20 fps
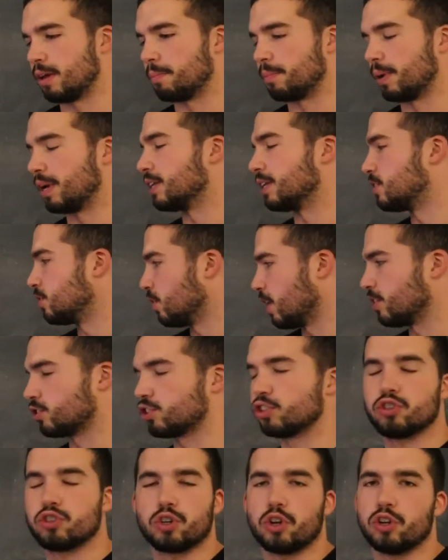But it still has
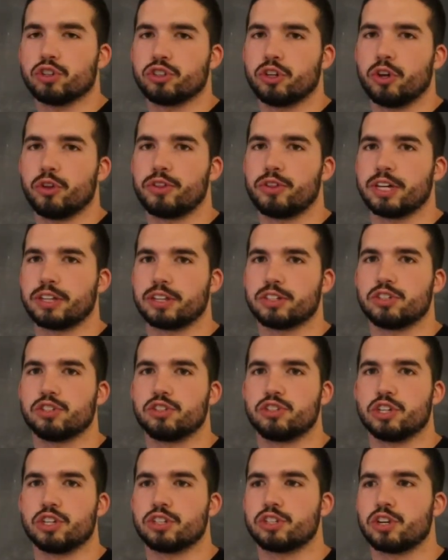control, so don't think this
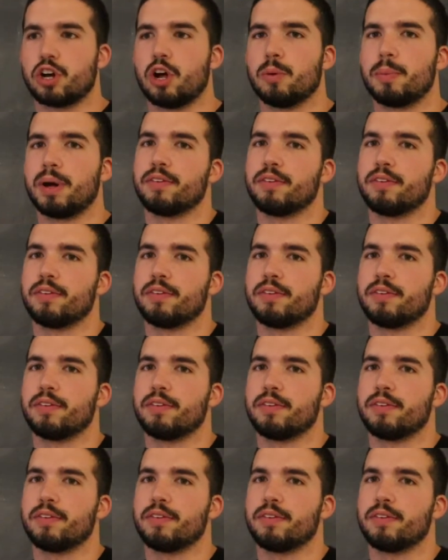is just all